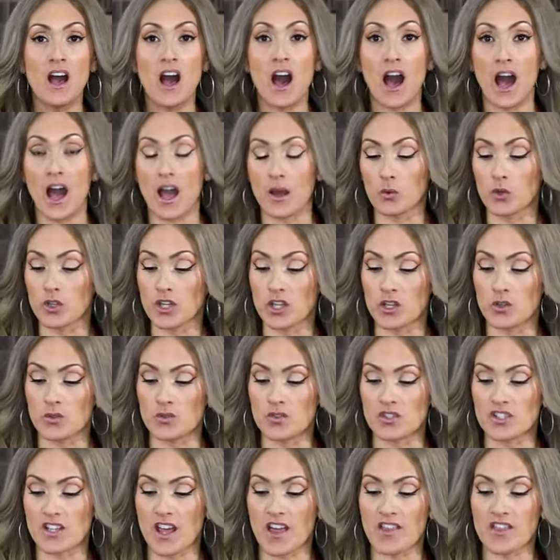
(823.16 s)
I will
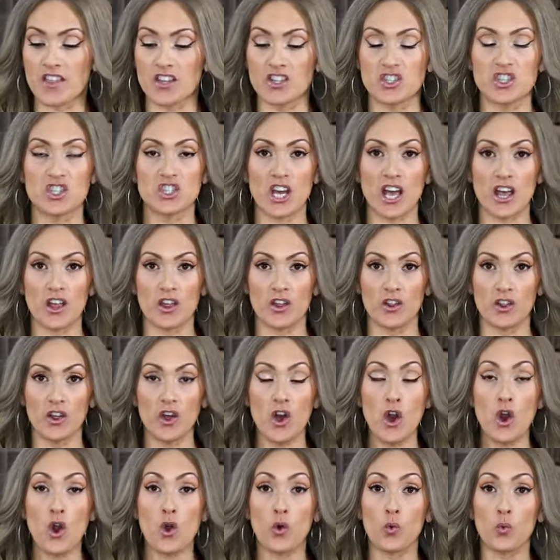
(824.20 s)
use the gel
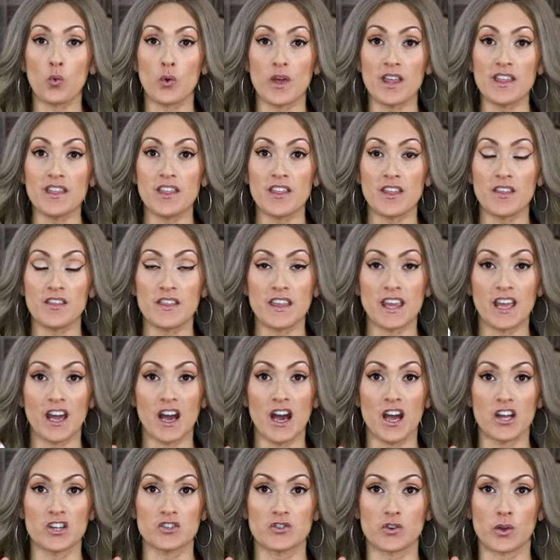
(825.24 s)
with the
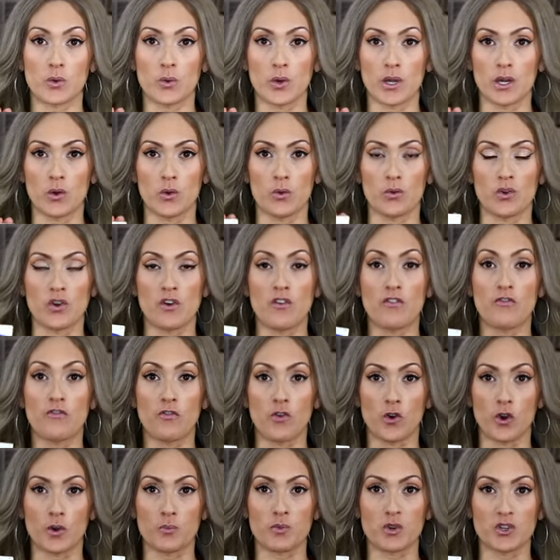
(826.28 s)
hydroquinone
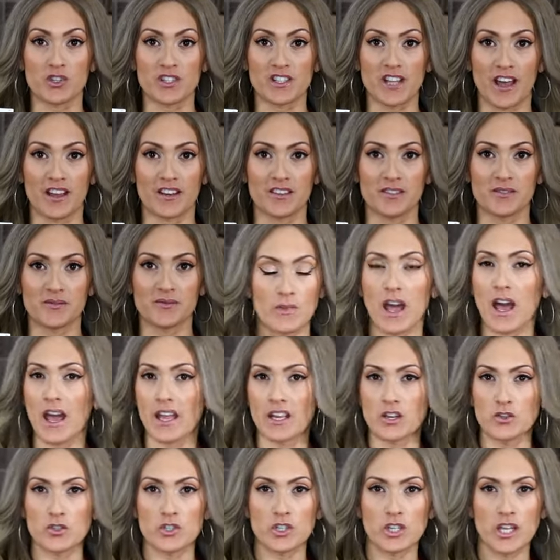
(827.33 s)
4%. I
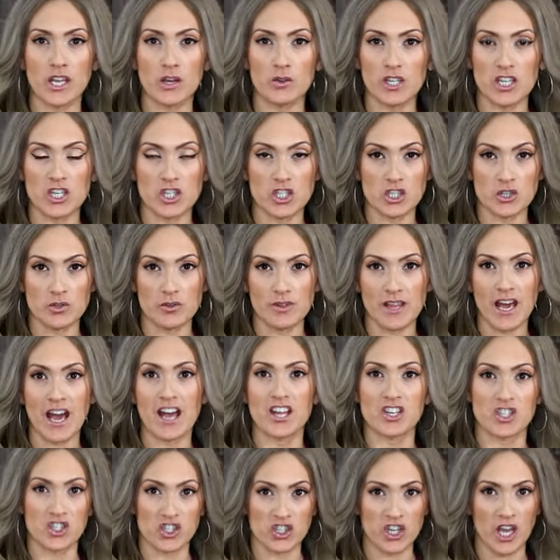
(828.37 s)
usually only do
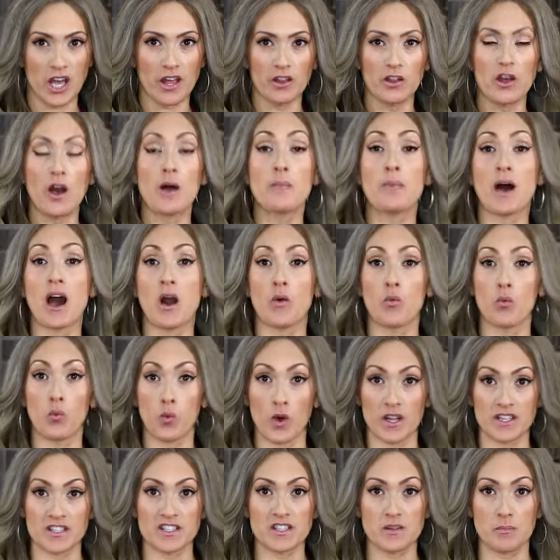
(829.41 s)
that gel about
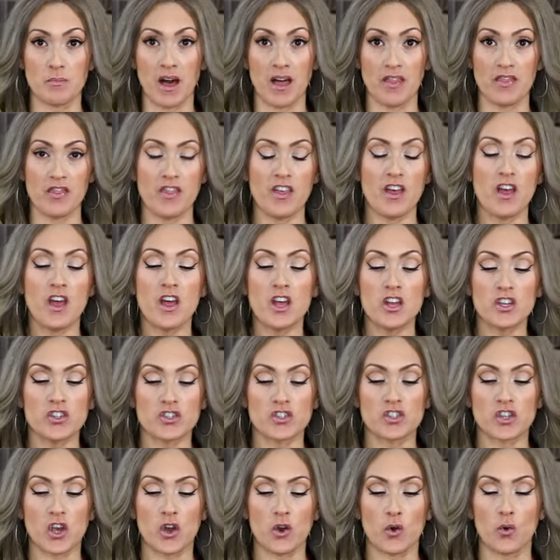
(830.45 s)
once a month.
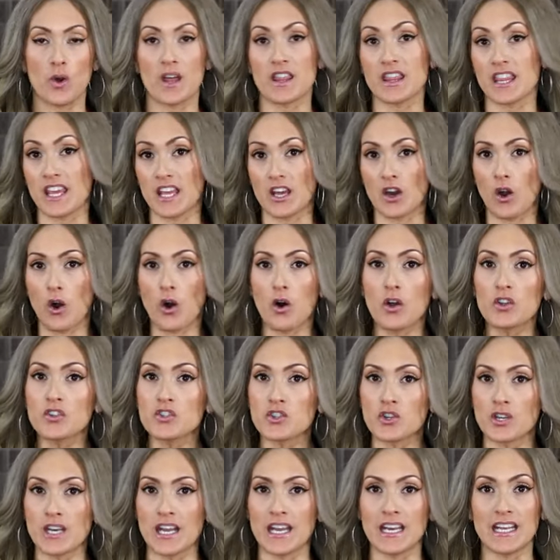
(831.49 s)
So the
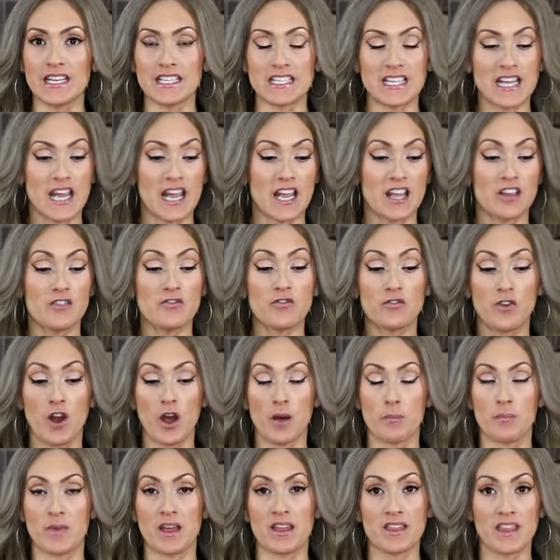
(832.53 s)
alternating day
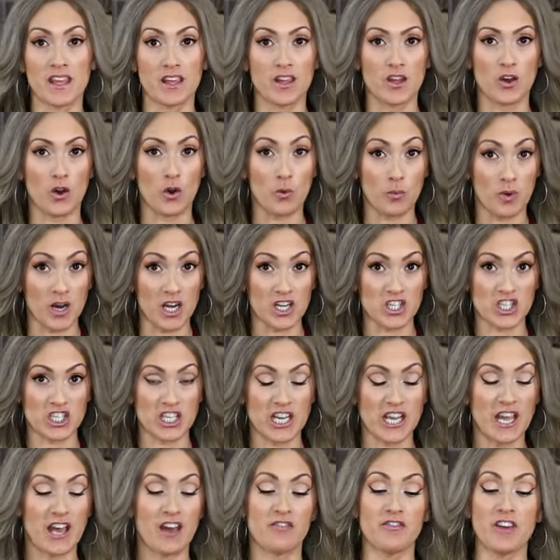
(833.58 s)
from the
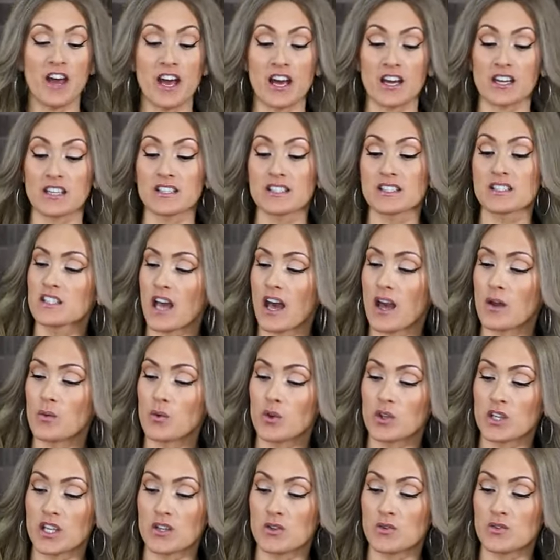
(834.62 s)
Obagi FX, I
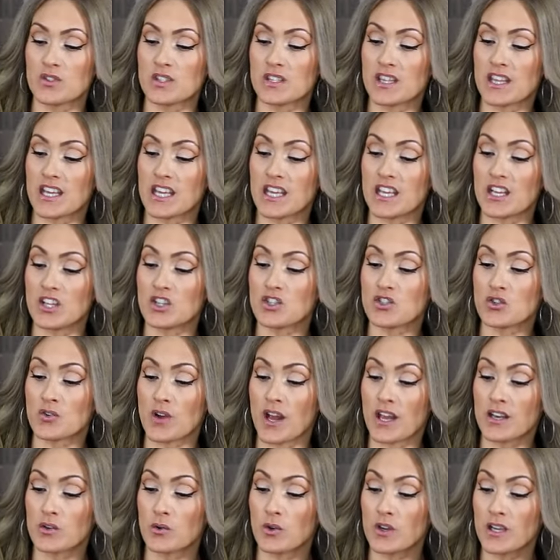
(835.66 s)
will use the
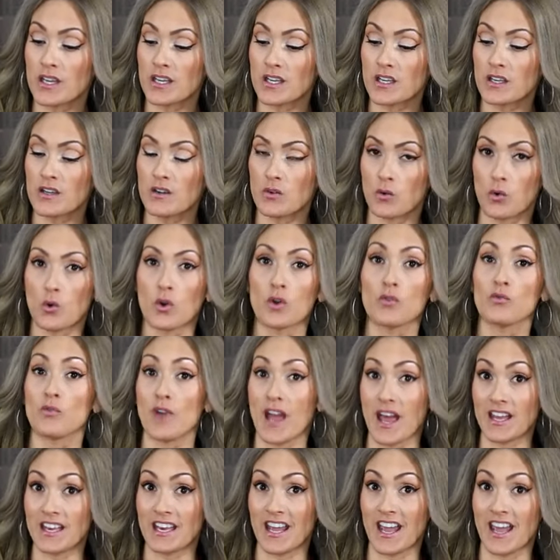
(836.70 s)
tretinoin or
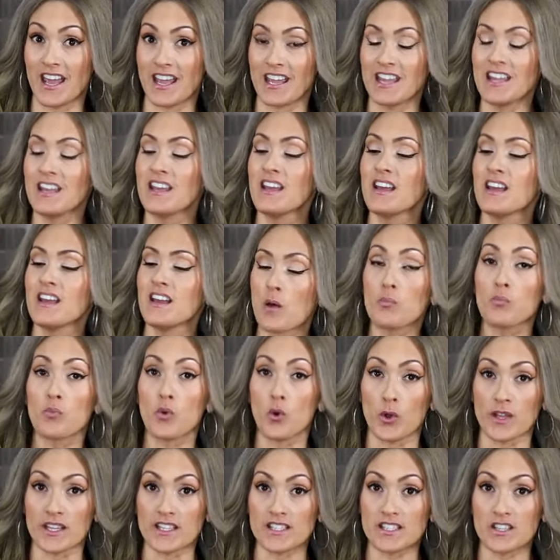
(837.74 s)
Retin-A
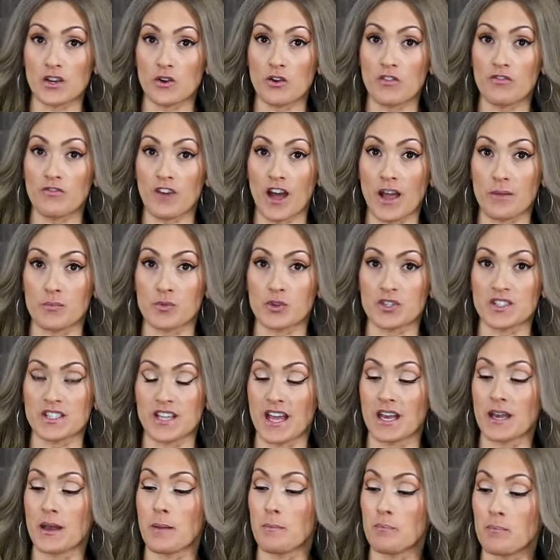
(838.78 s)

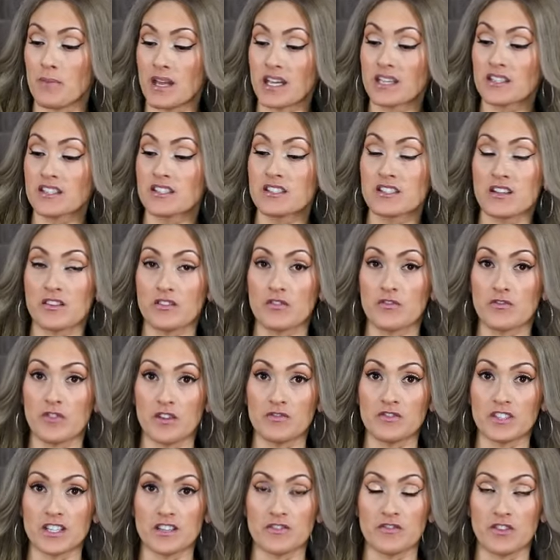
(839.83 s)
0.05% mixed
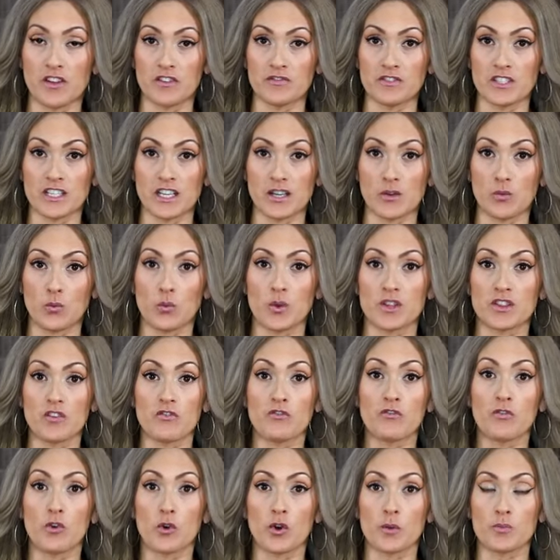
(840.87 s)
50-50 with the
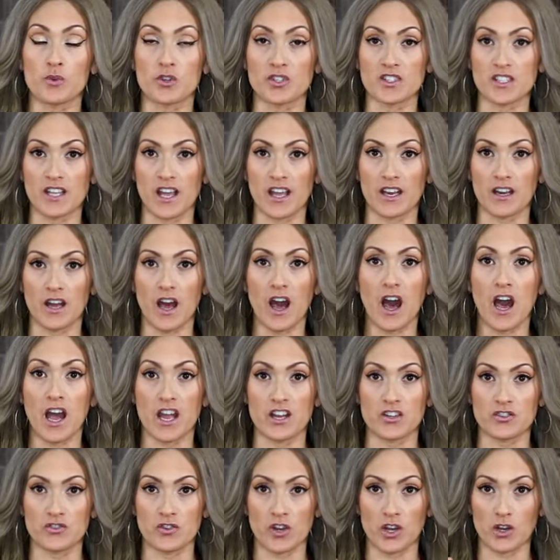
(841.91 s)
4%
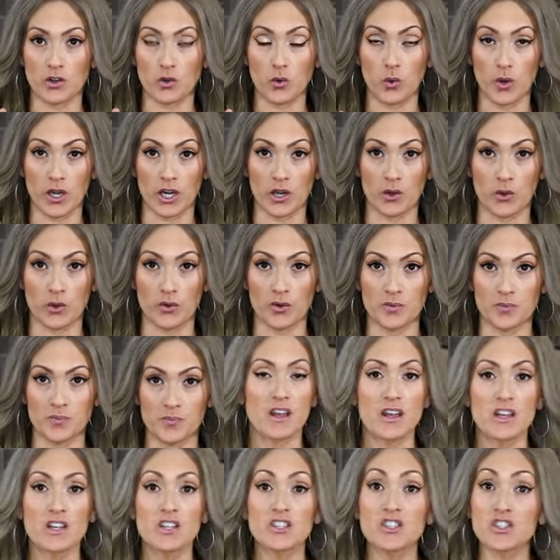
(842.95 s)
hydroquinone.
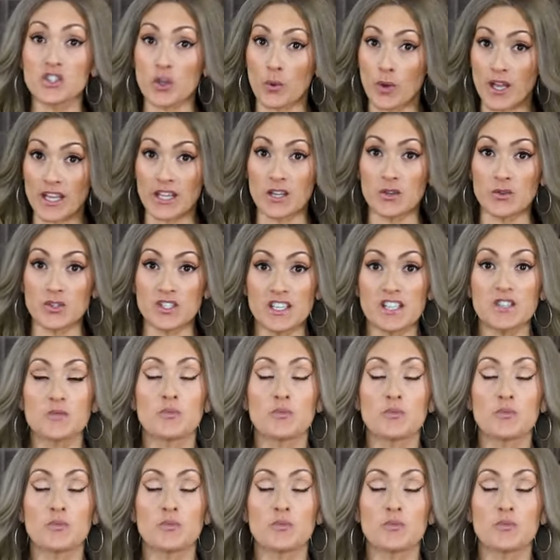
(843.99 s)
So I use these